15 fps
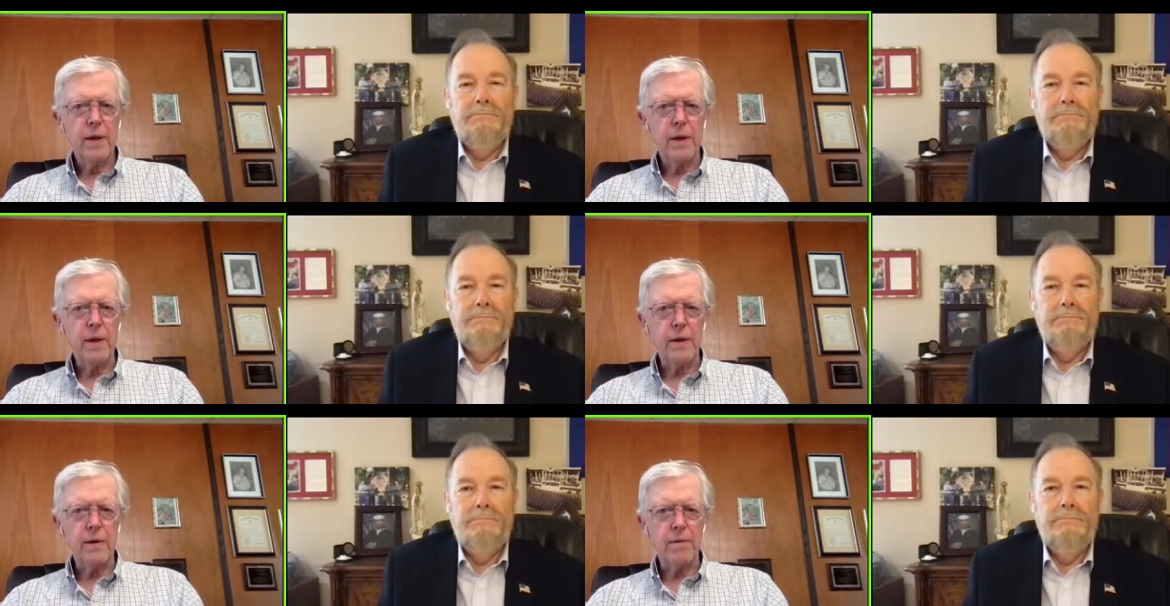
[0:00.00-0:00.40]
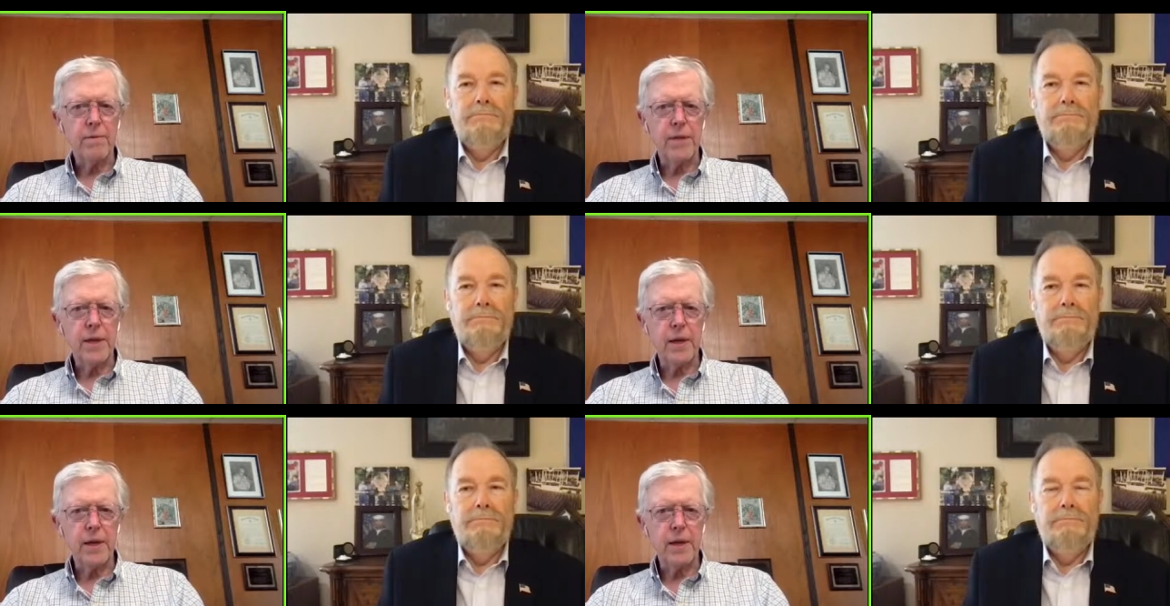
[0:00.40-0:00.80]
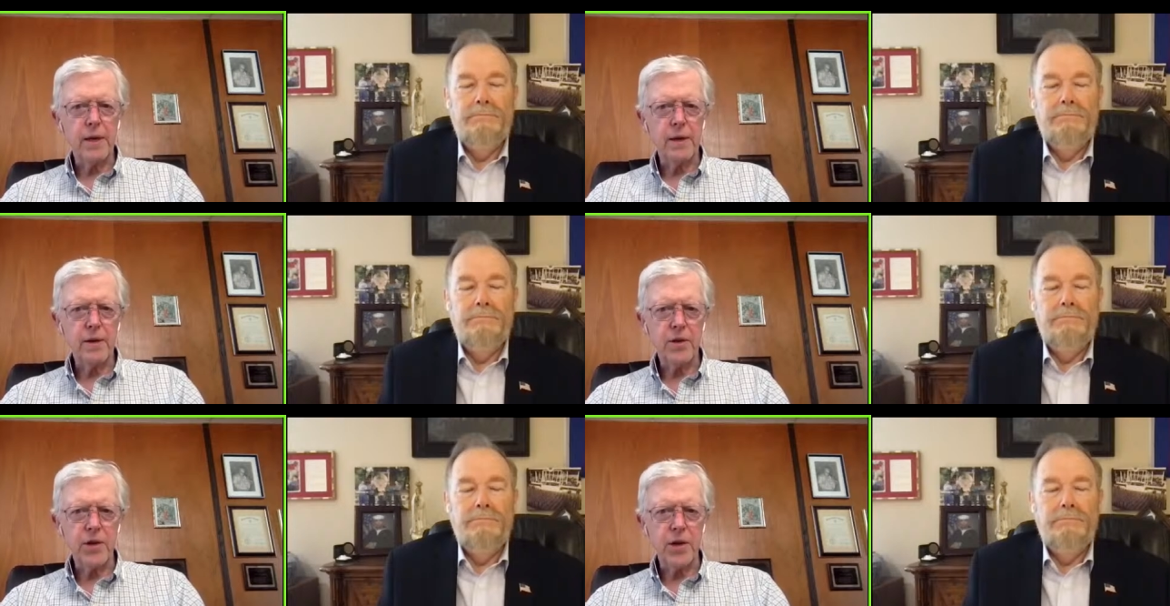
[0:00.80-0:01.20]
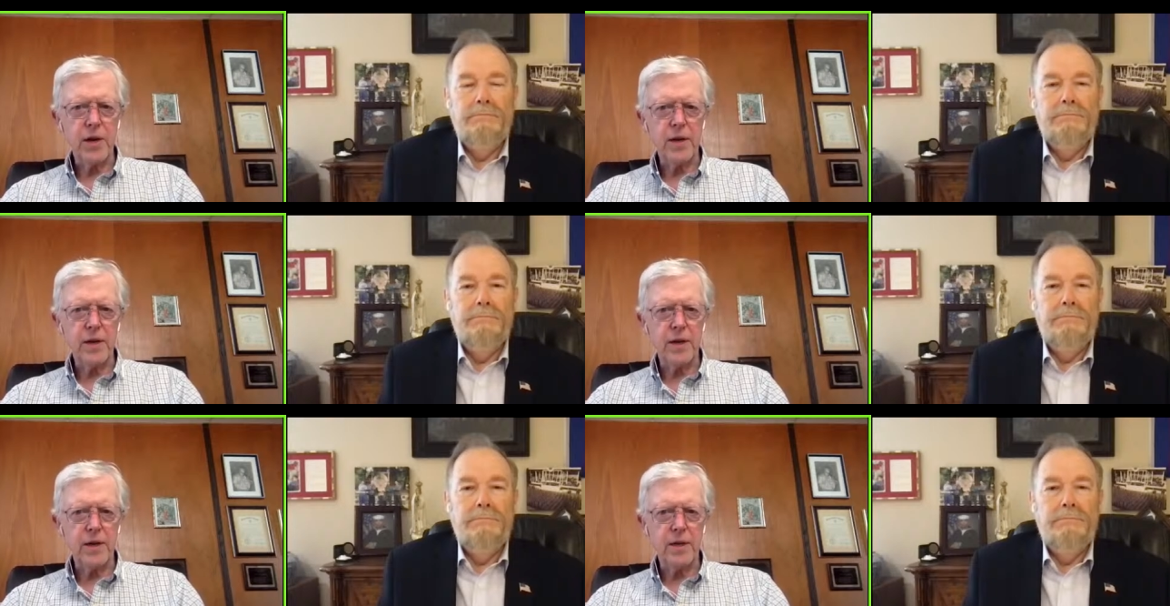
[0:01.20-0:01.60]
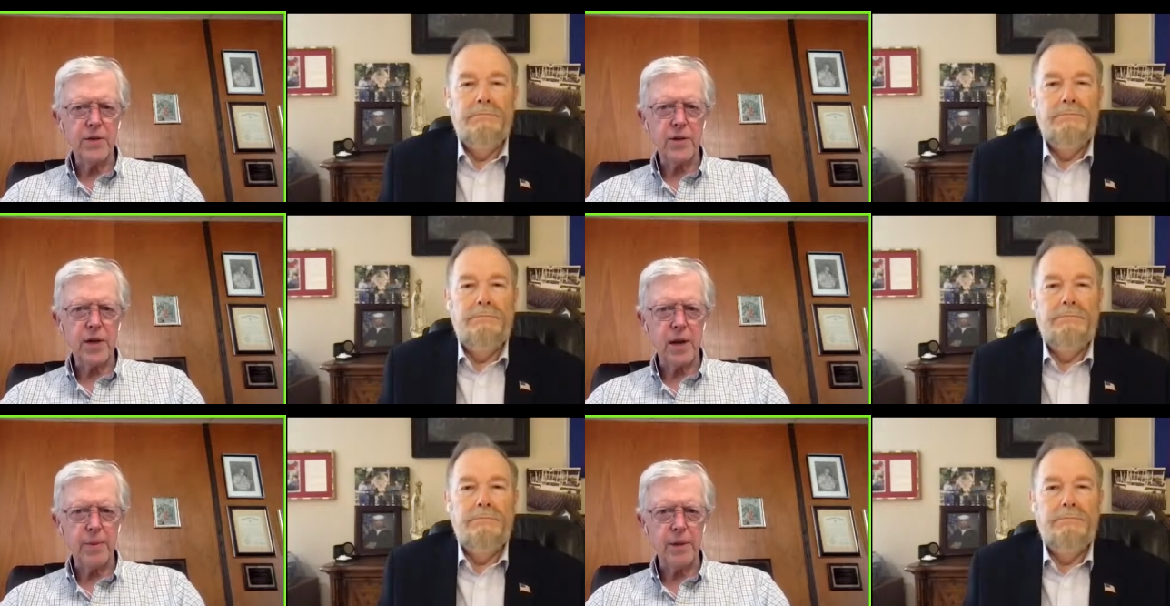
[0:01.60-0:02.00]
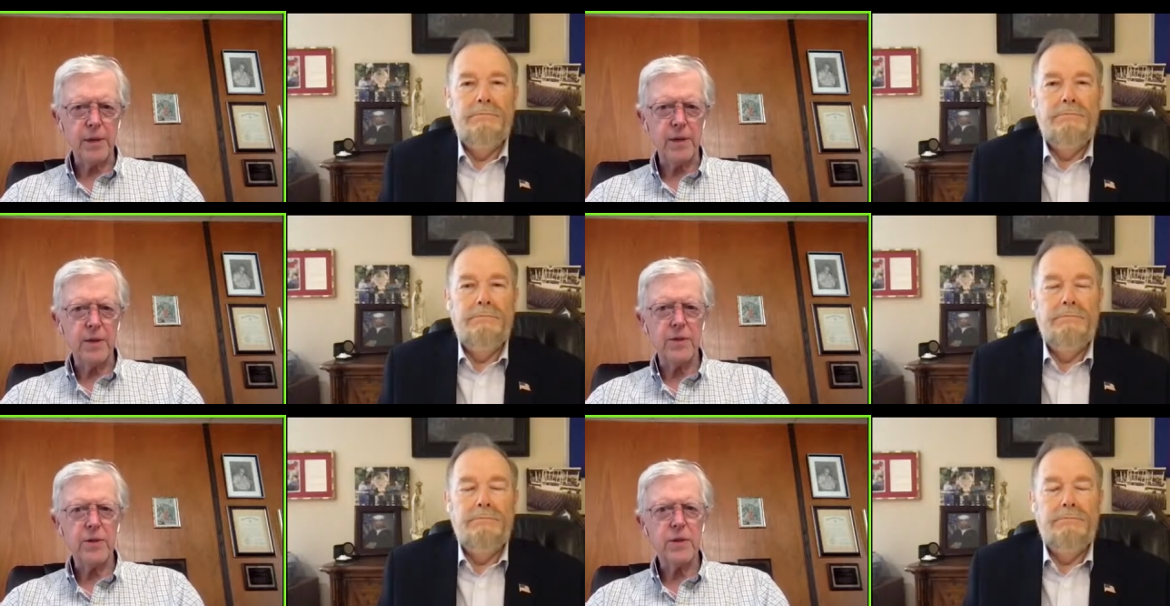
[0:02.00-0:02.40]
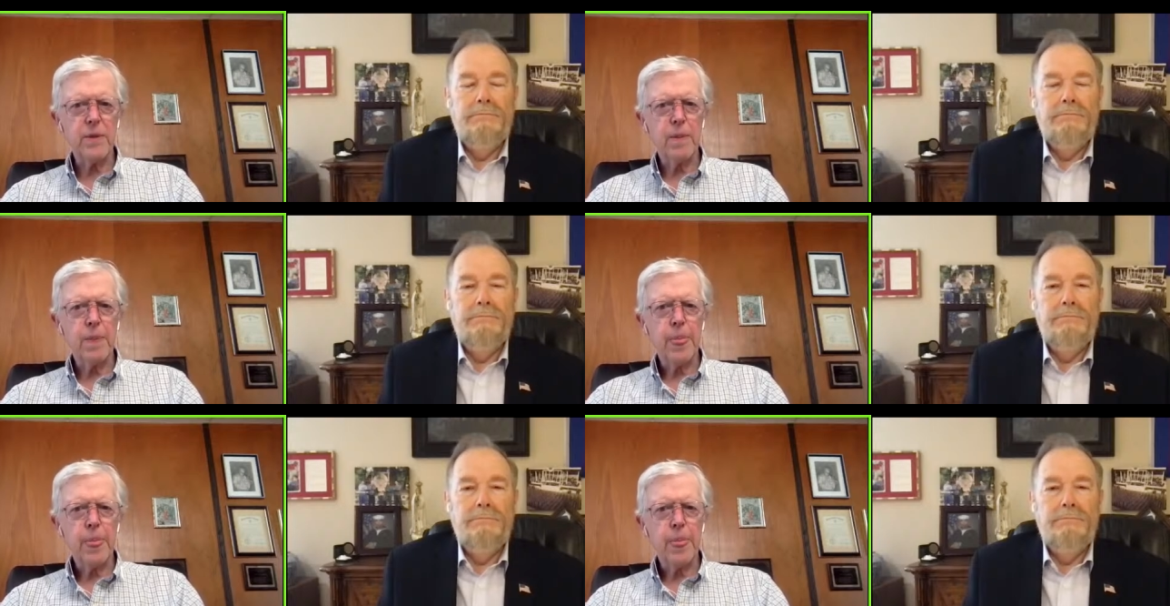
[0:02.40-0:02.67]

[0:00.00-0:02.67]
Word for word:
Speaker 1: of the Chinese communists.